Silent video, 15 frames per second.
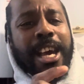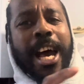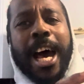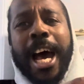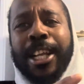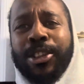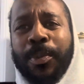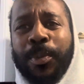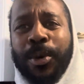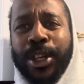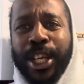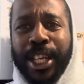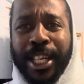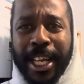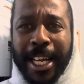I had to put
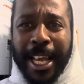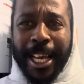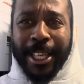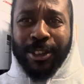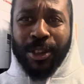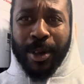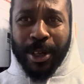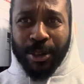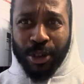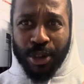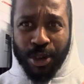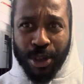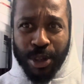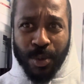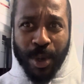it in a glass so I could
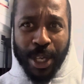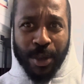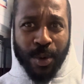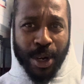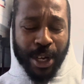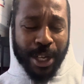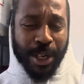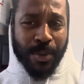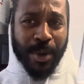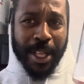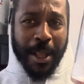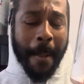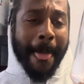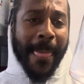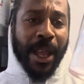show you what you're working with.
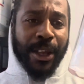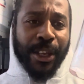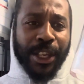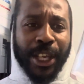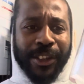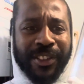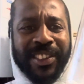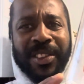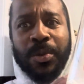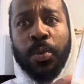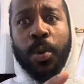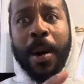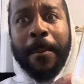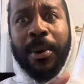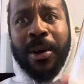Yes, this is
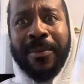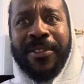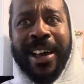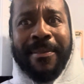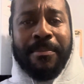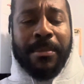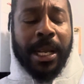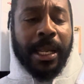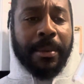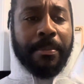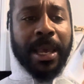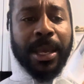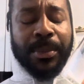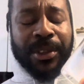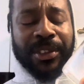1.5 million
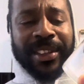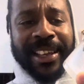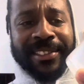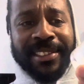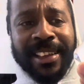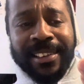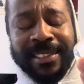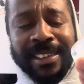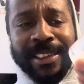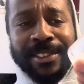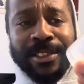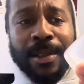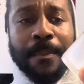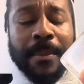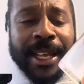babies, as they
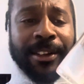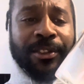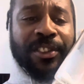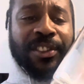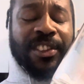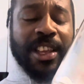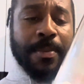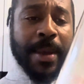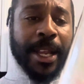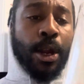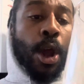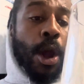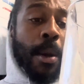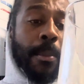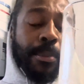said. The men's
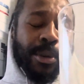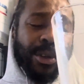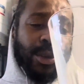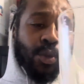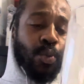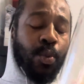semen produce